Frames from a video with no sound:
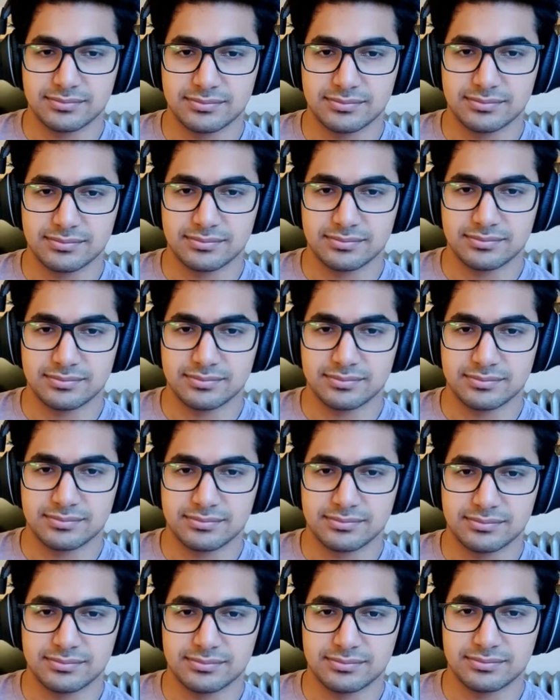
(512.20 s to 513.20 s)

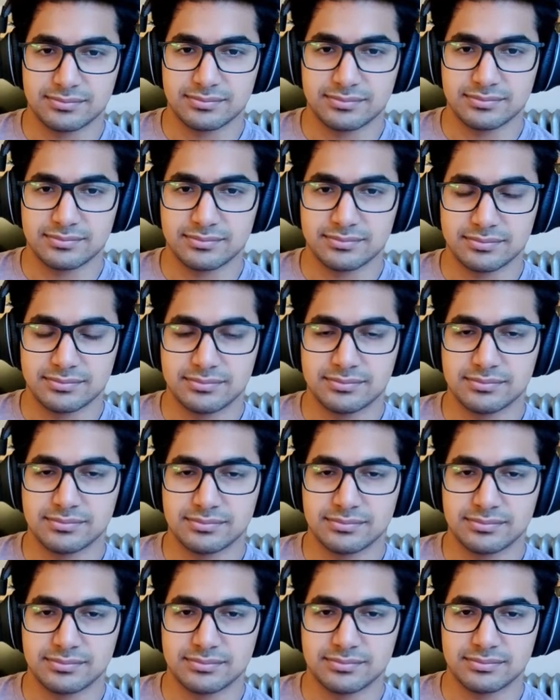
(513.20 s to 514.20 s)

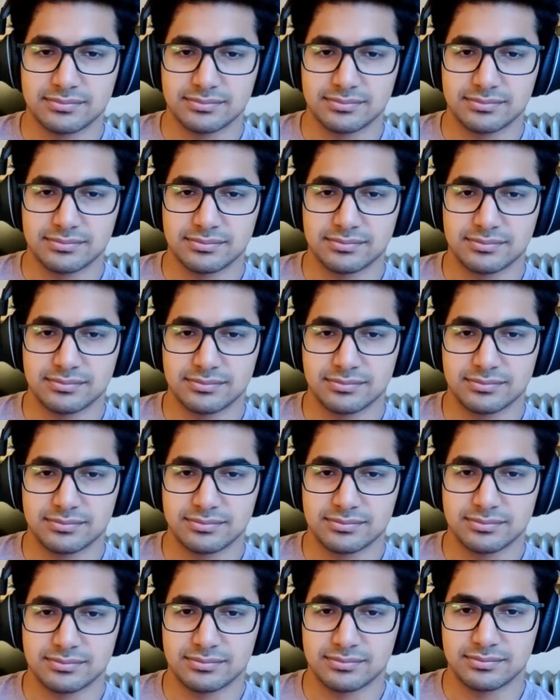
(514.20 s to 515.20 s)

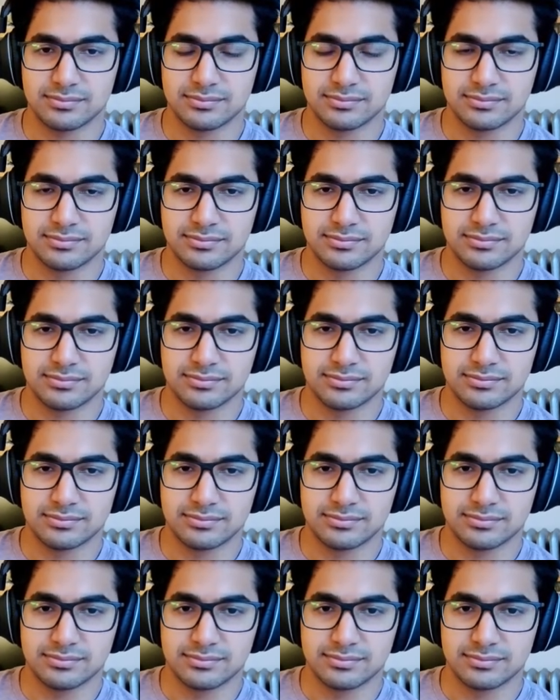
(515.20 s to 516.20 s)

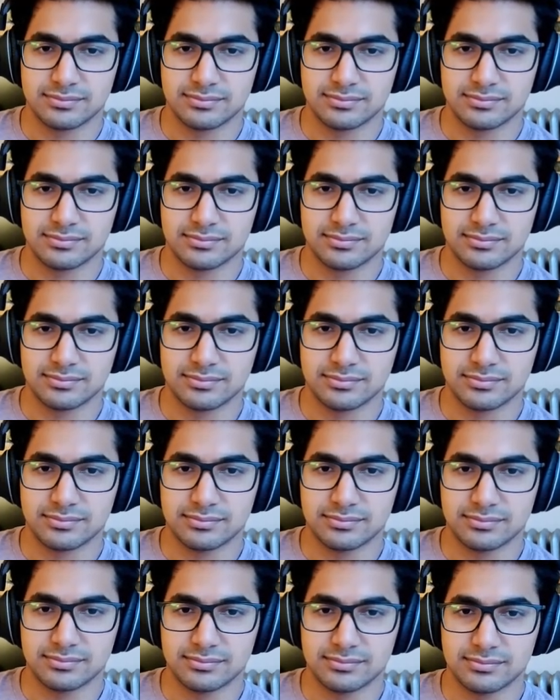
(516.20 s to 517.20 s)

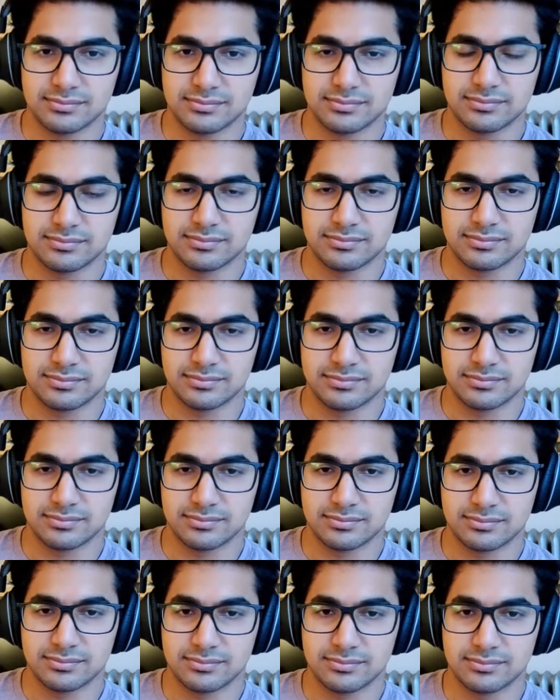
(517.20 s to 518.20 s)

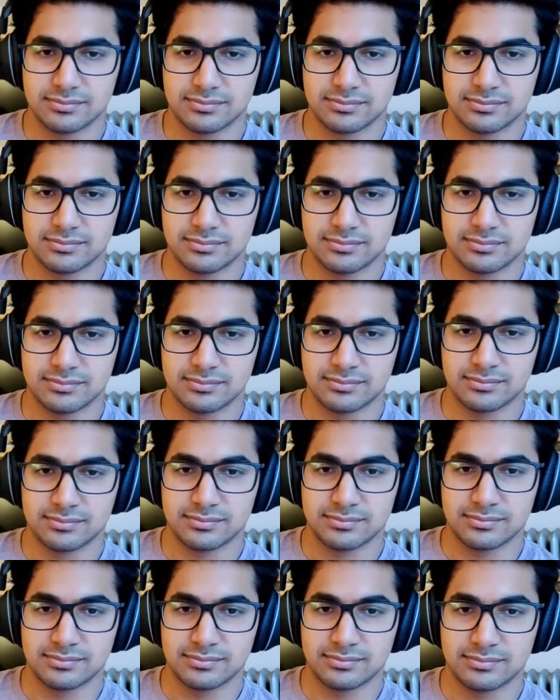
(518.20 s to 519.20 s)

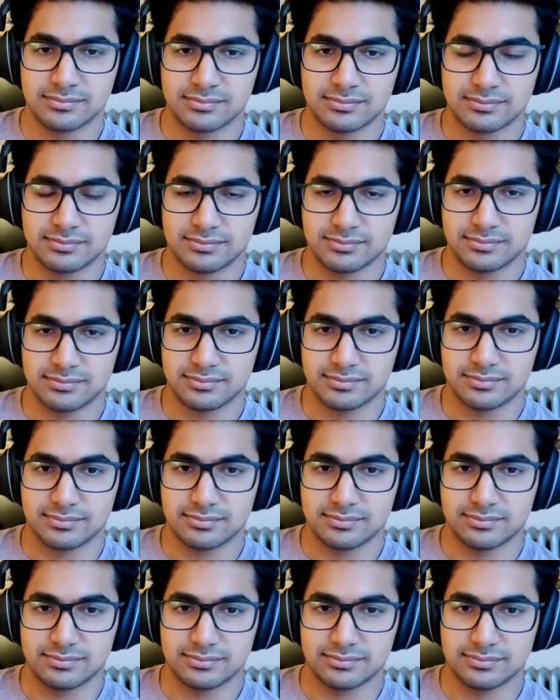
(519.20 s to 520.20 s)
[no speech]